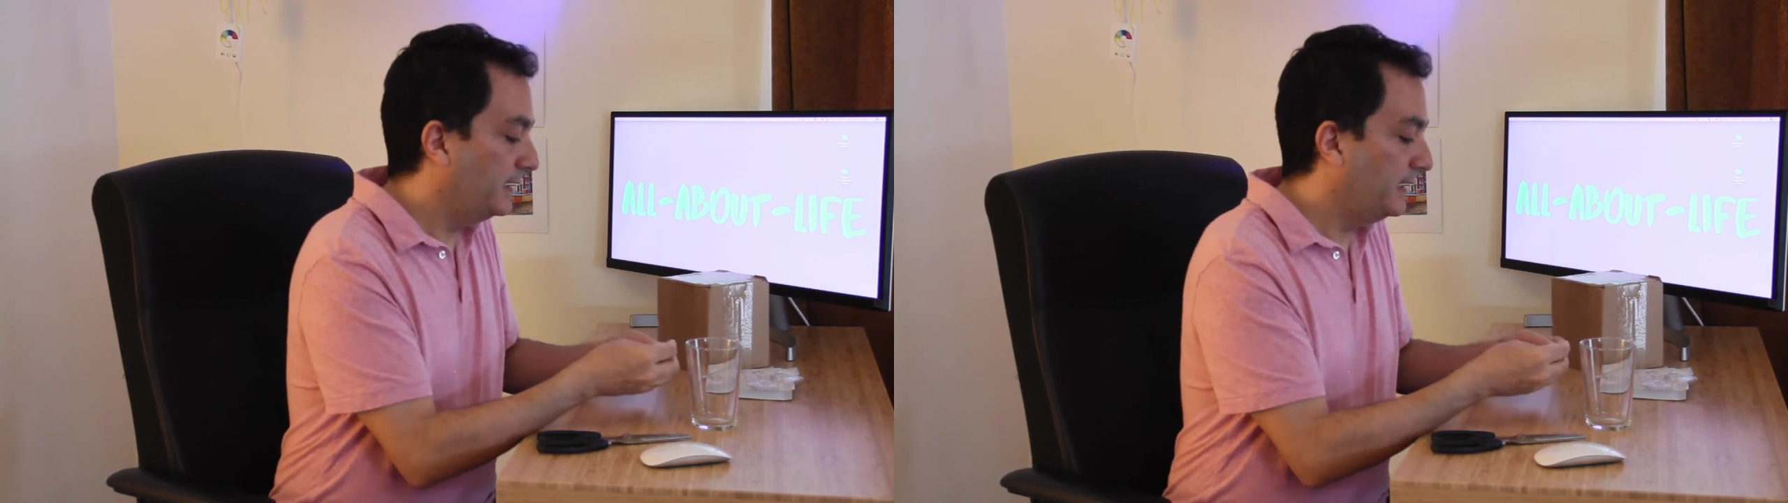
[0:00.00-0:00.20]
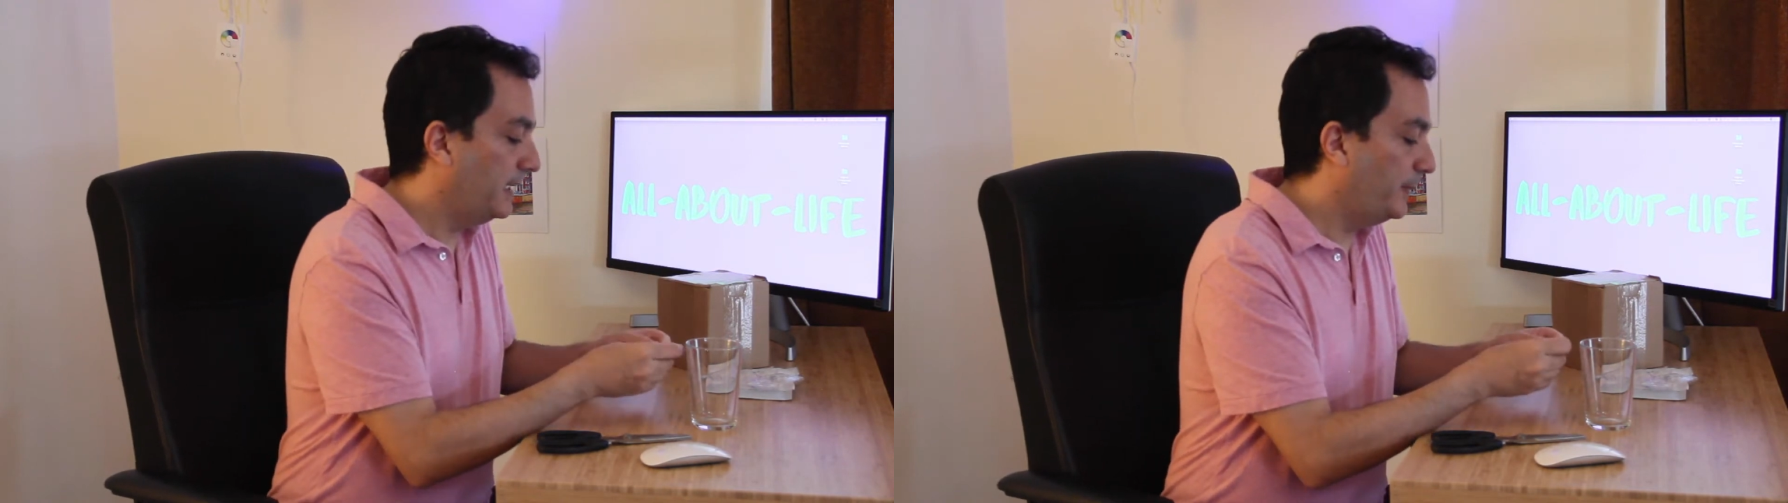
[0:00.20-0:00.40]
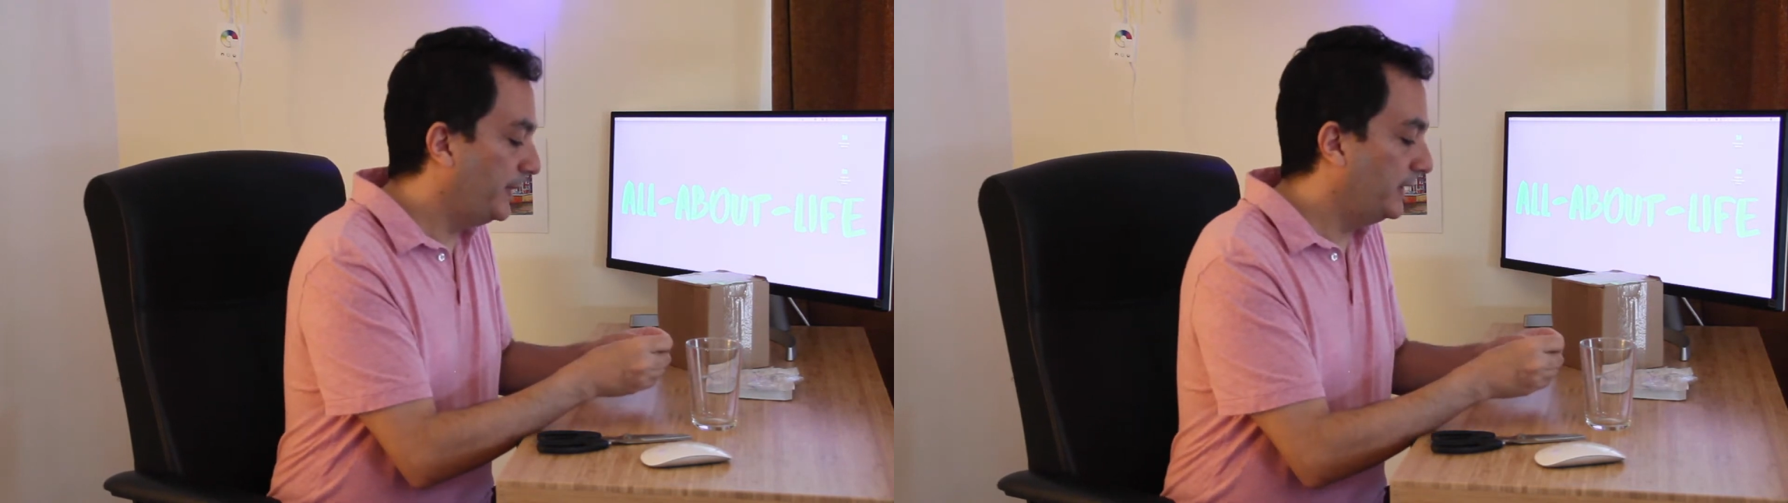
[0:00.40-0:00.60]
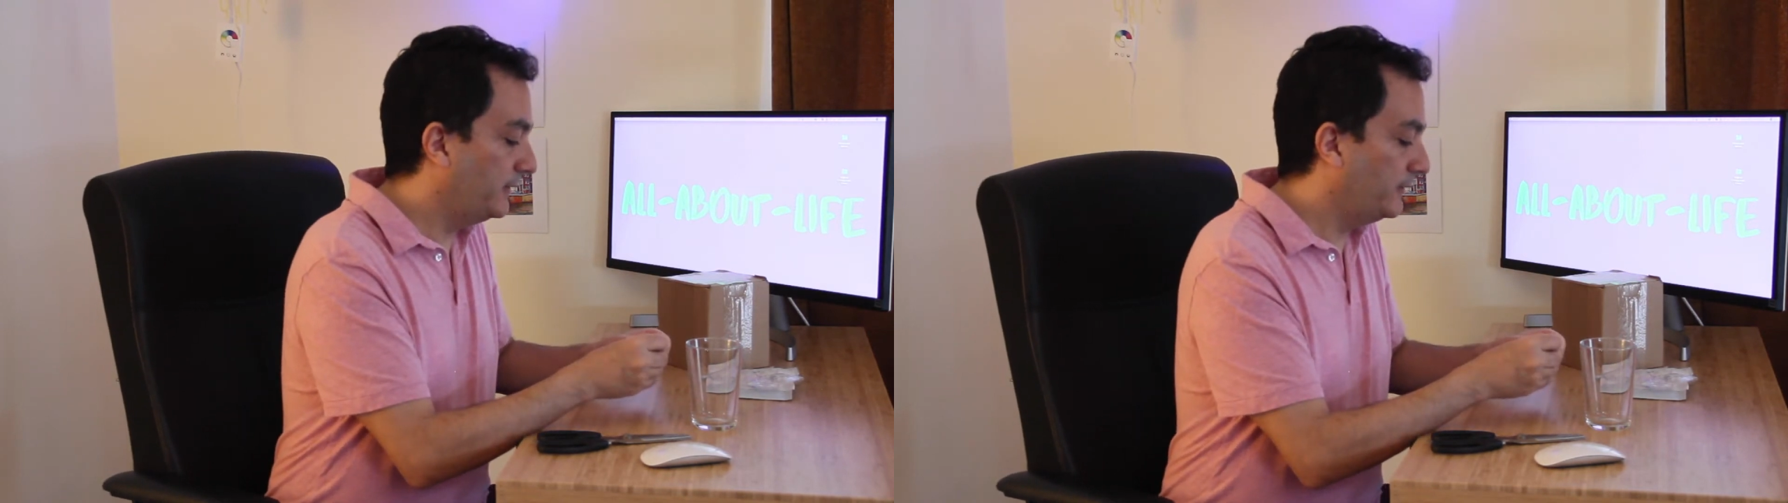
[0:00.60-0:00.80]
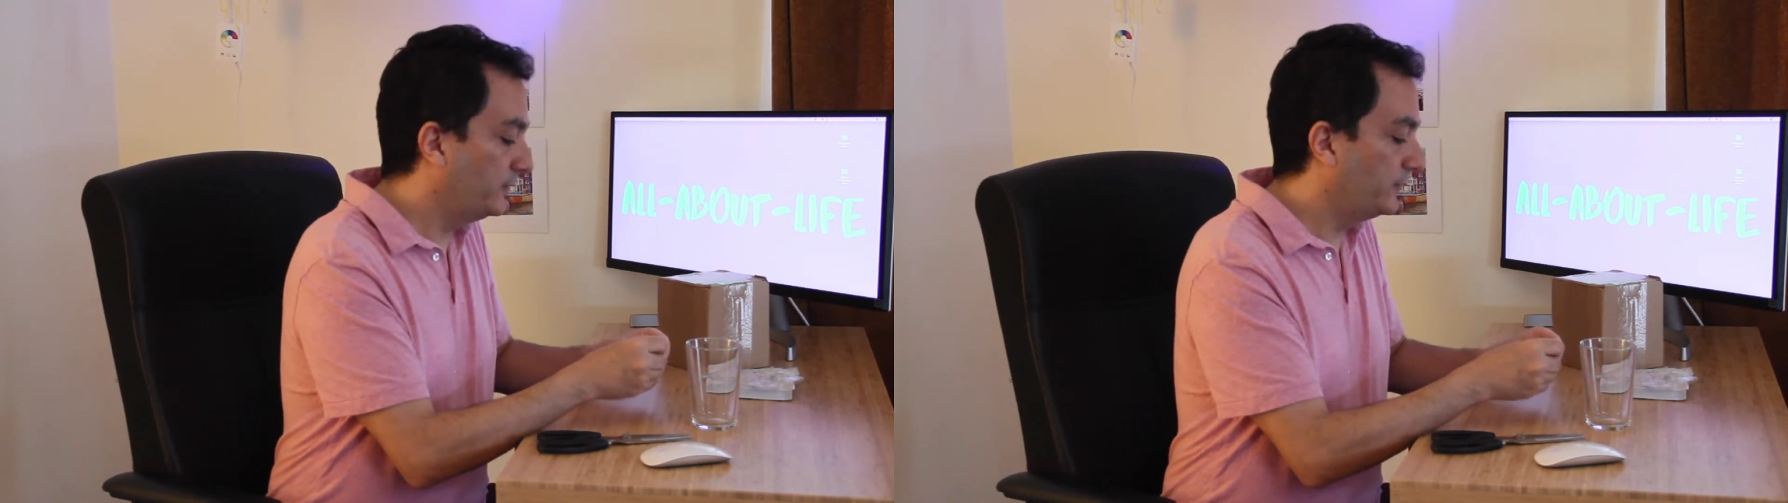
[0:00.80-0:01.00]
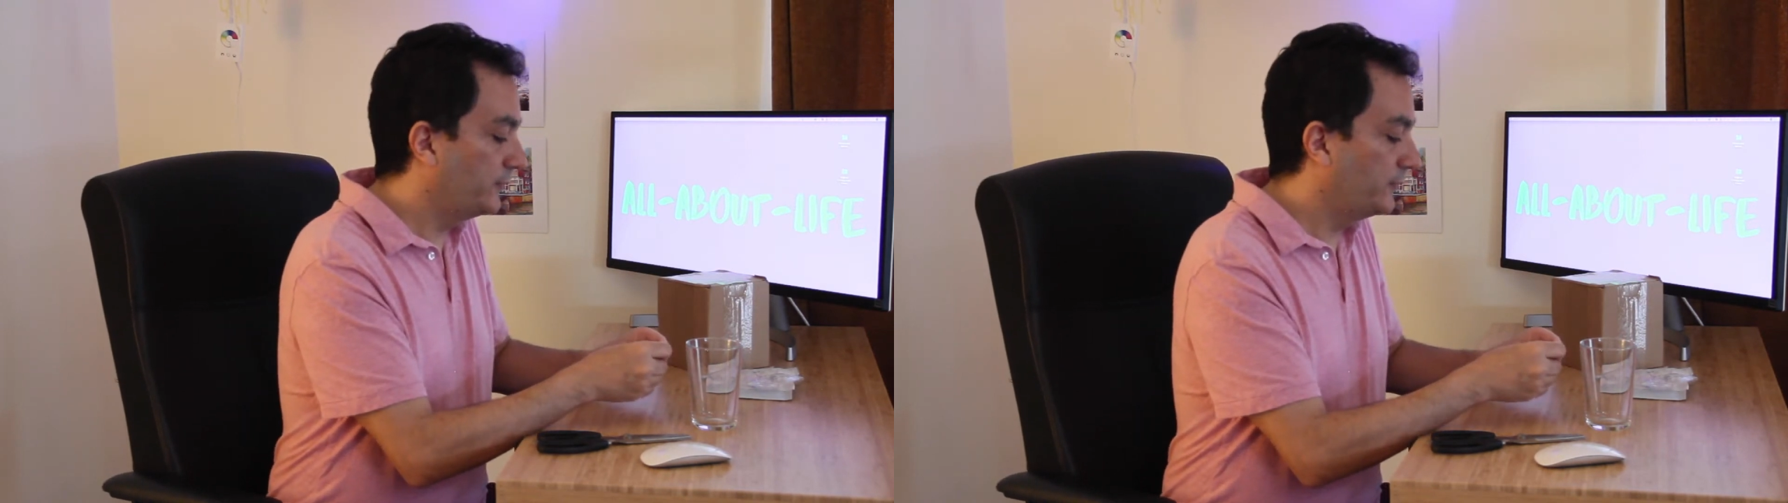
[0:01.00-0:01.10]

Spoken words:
helping you